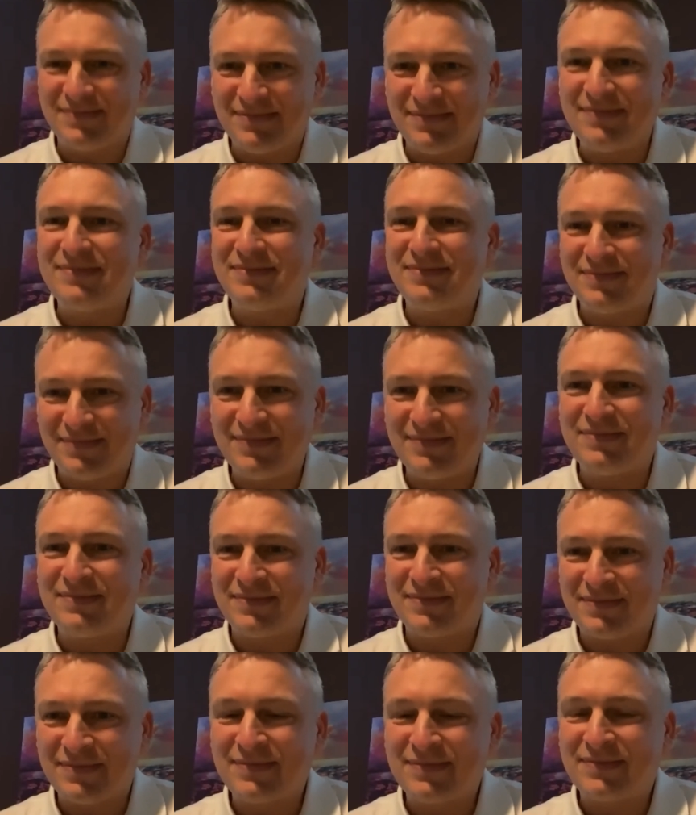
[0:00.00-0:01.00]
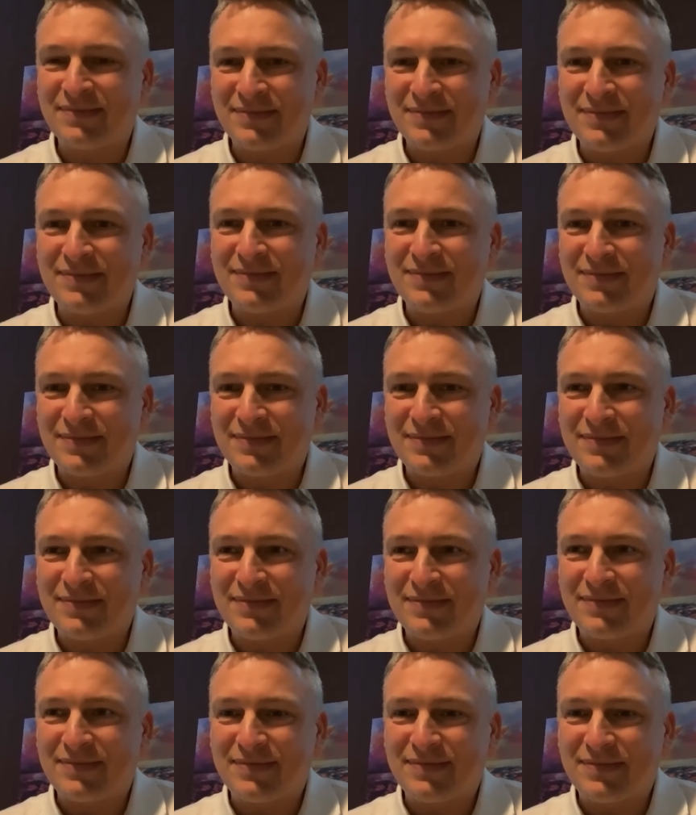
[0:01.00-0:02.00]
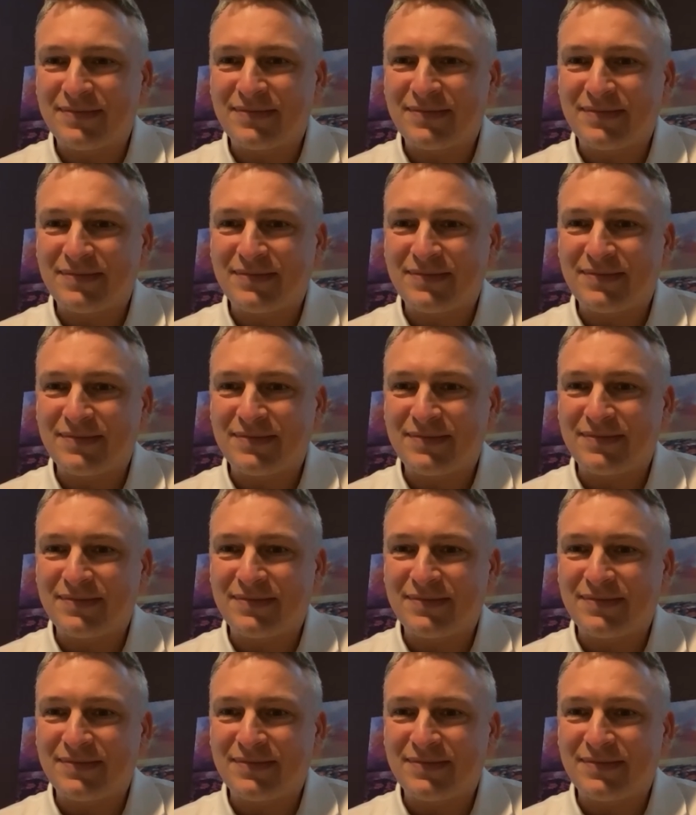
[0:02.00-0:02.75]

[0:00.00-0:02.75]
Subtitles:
and that was. Back